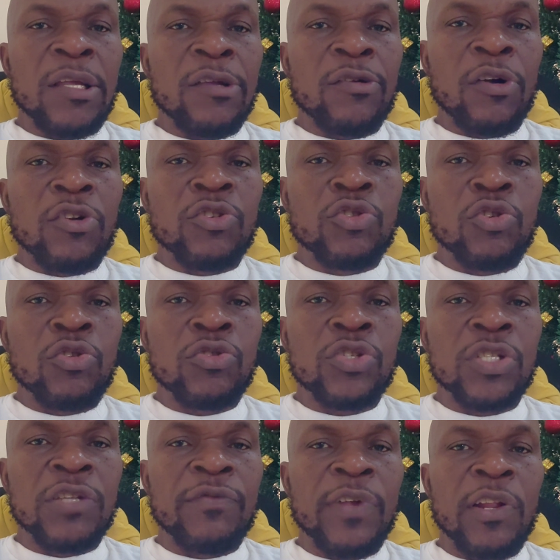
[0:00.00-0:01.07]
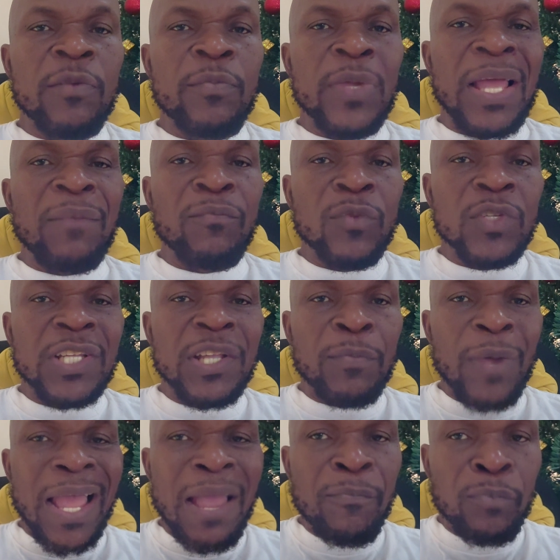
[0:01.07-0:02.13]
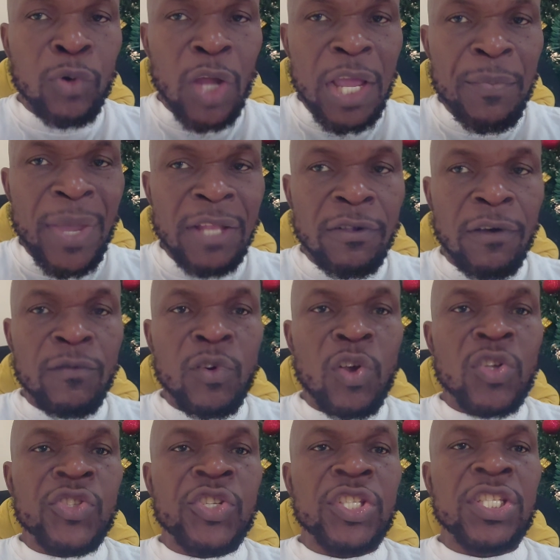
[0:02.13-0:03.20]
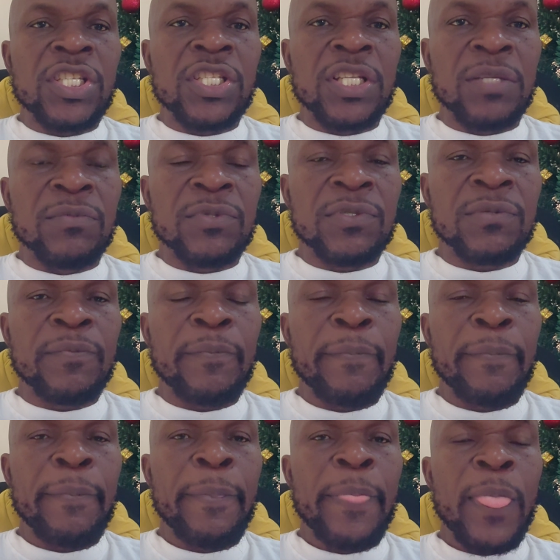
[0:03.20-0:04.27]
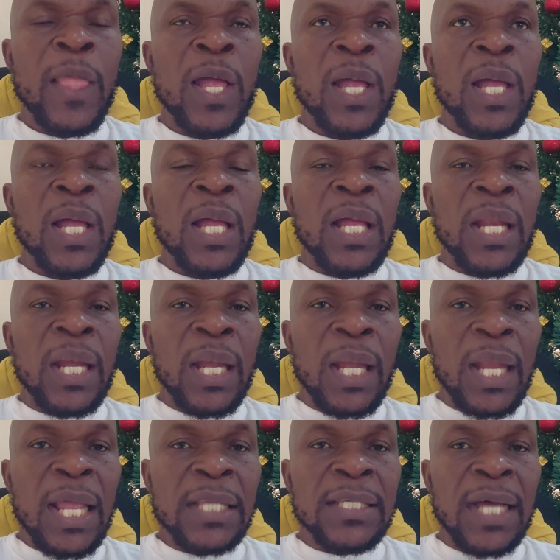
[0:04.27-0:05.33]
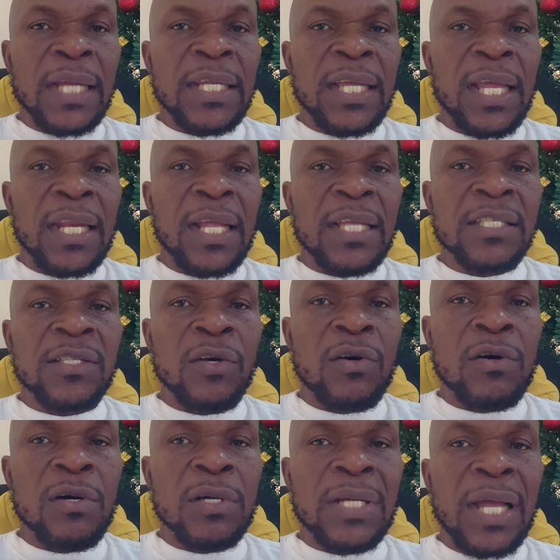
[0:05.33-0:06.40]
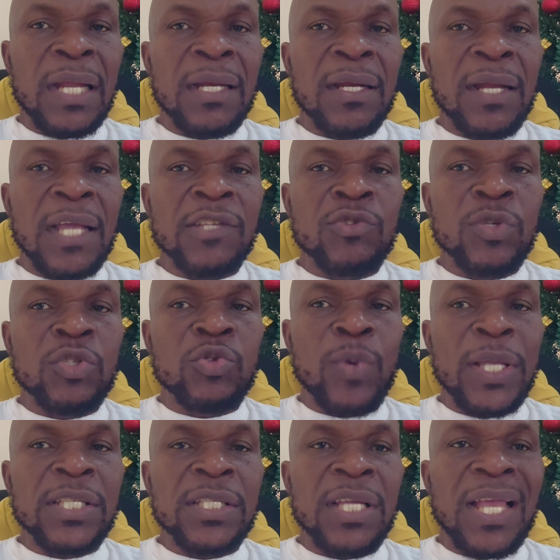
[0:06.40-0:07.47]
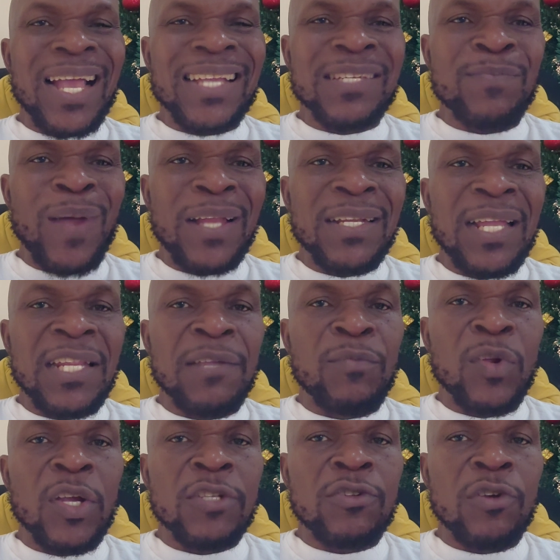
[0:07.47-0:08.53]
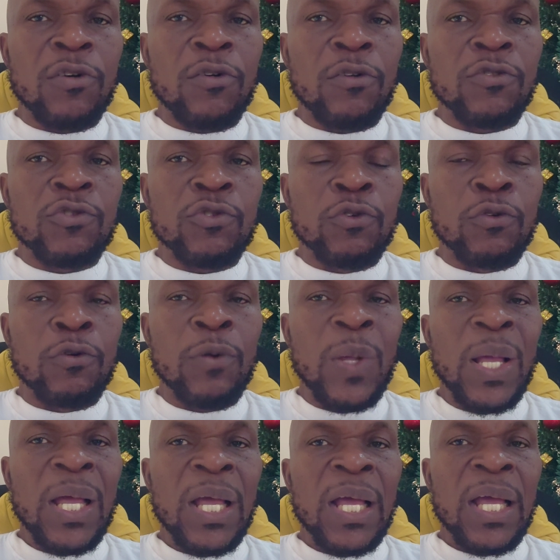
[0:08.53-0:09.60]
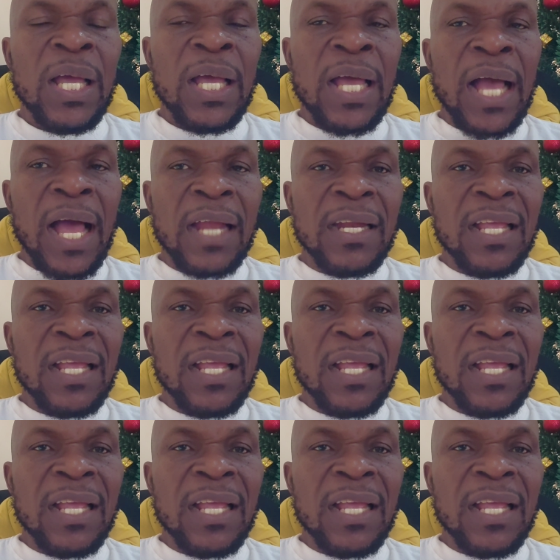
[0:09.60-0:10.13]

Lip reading: controls the employment of non-citizens. Later, the Aliens Order 1920 expanded immigration control and